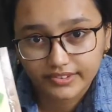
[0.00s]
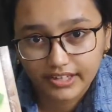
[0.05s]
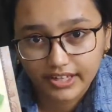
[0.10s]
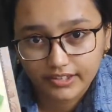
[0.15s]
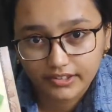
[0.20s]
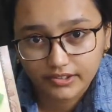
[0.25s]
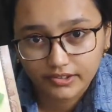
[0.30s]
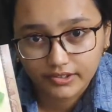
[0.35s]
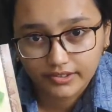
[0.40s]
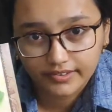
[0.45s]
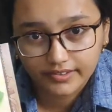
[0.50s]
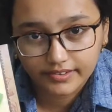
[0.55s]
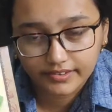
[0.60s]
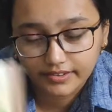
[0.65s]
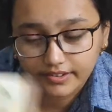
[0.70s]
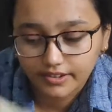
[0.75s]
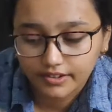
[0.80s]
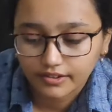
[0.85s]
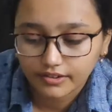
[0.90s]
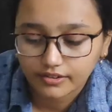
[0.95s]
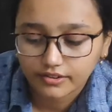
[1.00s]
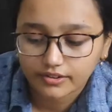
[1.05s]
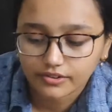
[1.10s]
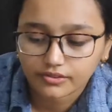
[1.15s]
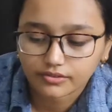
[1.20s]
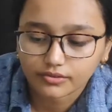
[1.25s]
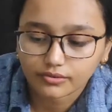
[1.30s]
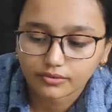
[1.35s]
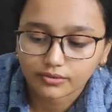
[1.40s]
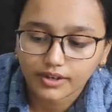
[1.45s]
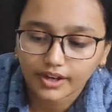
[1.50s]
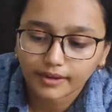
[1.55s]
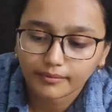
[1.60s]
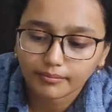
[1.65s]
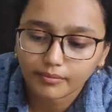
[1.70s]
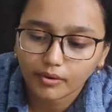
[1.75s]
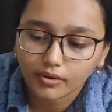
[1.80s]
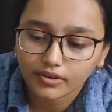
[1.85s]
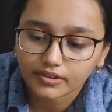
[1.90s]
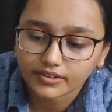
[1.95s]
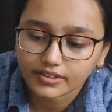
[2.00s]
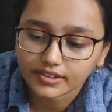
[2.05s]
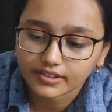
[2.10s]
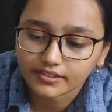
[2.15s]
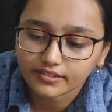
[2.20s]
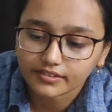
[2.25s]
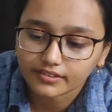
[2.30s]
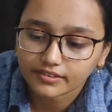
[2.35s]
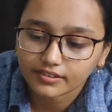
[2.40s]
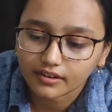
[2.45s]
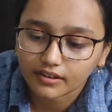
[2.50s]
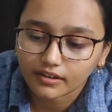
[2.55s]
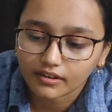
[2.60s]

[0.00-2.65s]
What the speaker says: lettuce. So I bought this